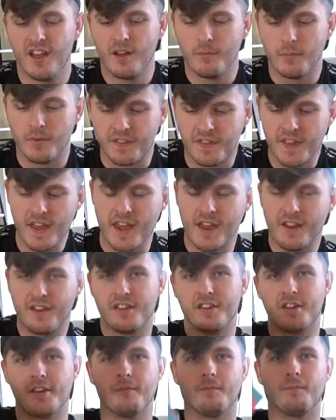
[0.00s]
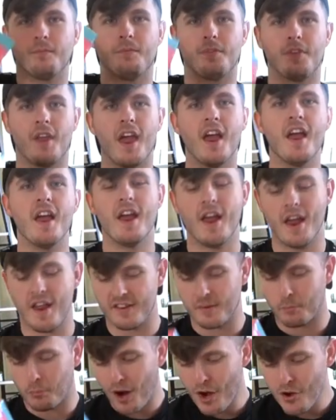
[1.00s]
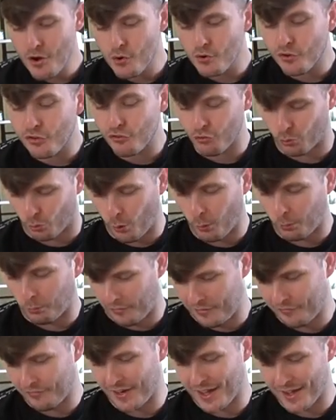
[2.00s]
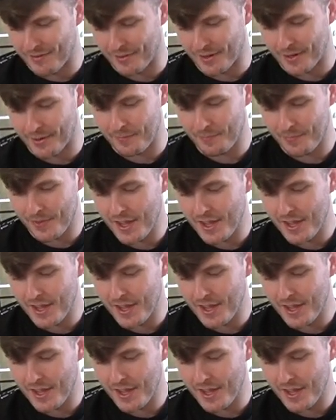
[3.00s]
But this is a brand new strawberry flavor.